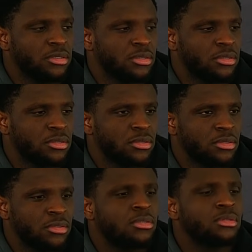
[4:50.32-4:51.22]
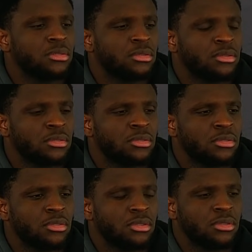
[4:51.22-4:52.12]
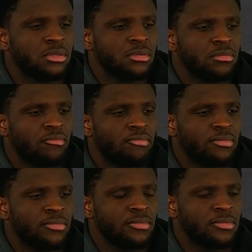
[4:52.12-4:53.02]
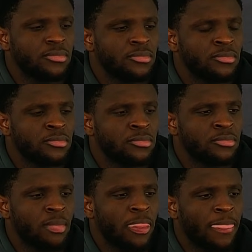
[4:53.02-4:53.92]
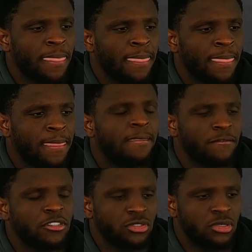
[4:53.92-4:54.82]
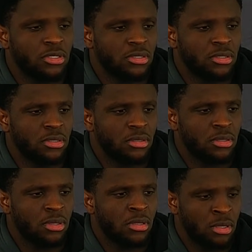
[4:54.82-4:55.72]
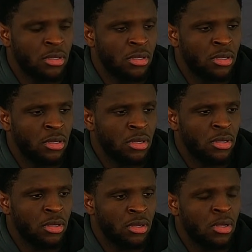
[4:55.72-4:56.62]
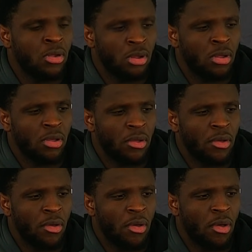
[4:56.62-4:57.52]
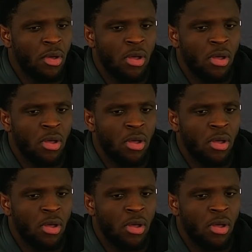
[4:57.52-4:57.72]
Nick talked a little bit about how important it is for the team to be a support system for players. How much did that mean to you, and how much did it help?